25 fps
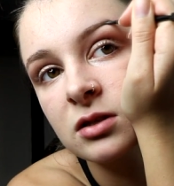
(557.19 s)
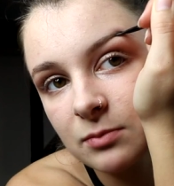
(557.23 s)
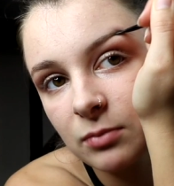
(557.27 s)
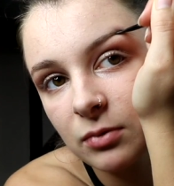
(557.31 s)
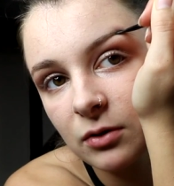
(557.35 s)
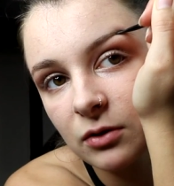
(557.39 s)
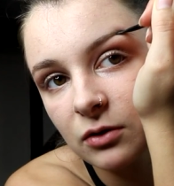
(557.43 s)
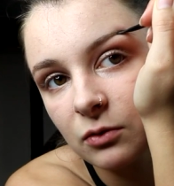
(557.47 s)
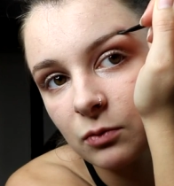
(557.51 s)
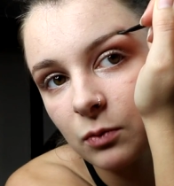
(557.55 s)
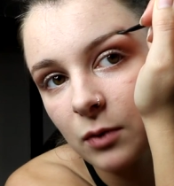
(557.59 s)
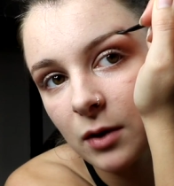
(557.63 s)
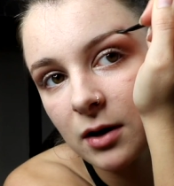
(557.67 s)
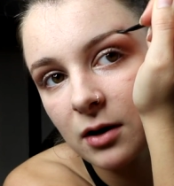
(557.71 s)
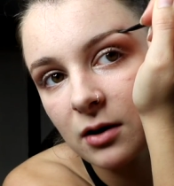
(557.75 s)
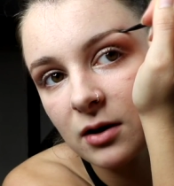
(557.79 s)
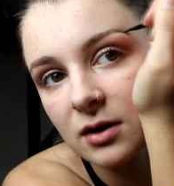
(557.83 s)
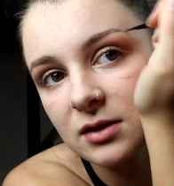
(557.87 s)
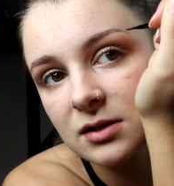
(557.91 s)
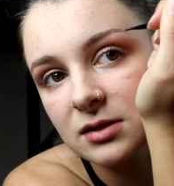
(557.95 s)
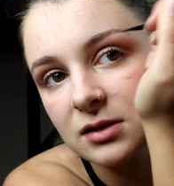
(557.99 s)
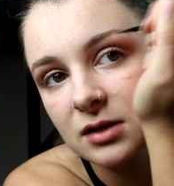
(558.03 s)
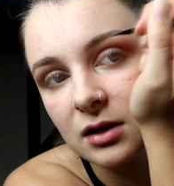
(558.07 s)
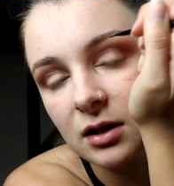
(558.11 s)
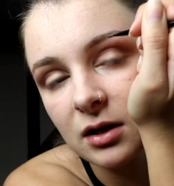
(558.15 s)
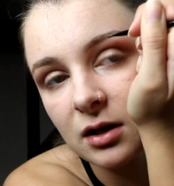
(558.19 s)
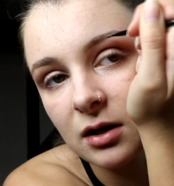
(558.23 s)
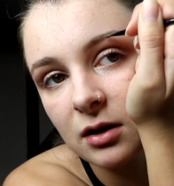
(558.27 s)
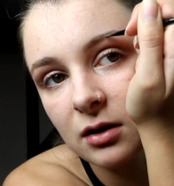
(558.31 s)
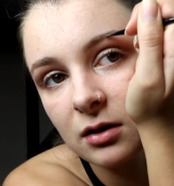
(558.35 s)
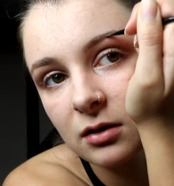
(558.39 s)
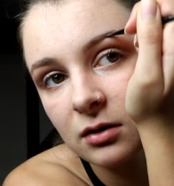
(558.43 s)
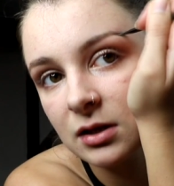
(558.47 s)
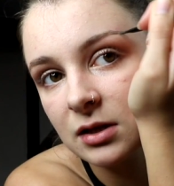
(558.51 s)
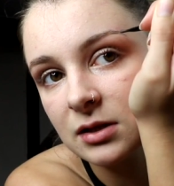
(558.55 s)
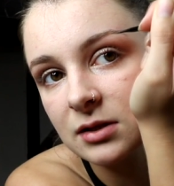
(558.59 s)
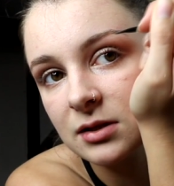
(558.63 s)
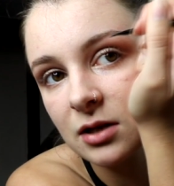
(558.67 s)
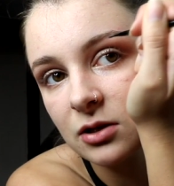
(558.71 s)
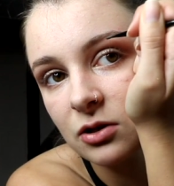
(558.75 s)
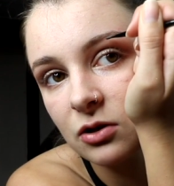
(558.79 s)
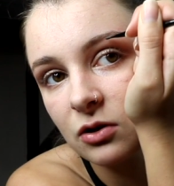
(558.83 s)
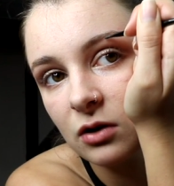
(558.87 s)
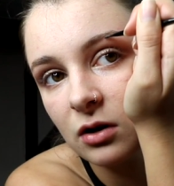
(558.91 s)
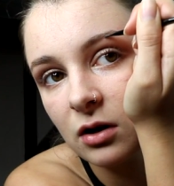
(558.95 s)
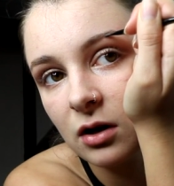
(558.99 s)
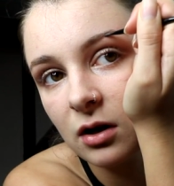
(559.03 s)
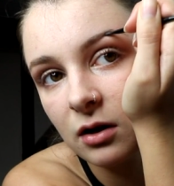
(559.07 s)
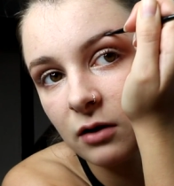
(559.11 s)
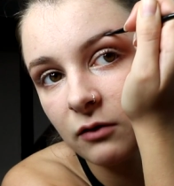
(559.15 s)
But the way I see it is that
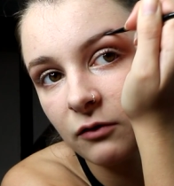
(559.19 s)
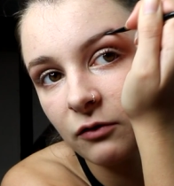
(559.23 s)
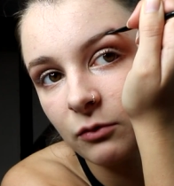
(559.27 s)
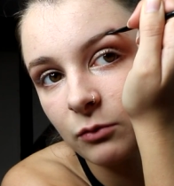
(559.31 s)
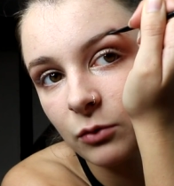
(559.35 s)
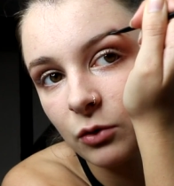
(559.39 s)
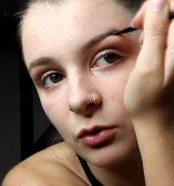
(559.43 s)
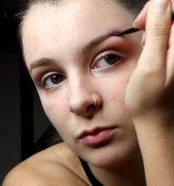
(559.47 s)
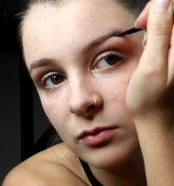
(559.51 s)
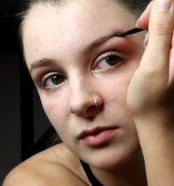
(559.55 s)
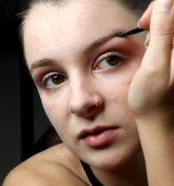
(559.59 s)
you learn from your